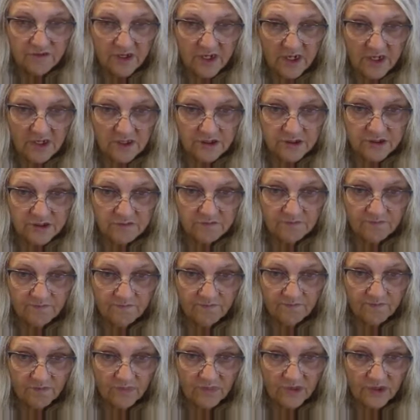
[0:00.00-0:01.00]
of that.
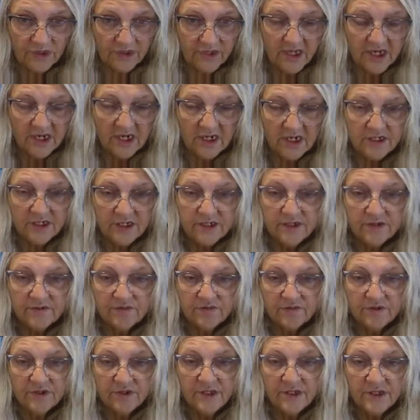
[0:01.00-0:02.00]
They had a
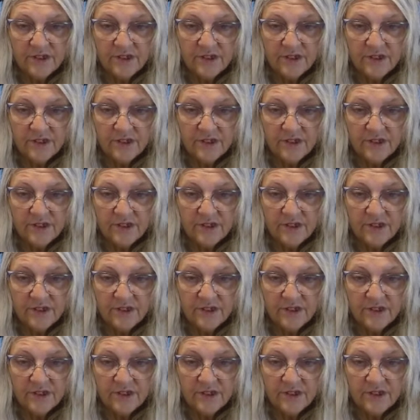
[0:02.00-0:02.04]
different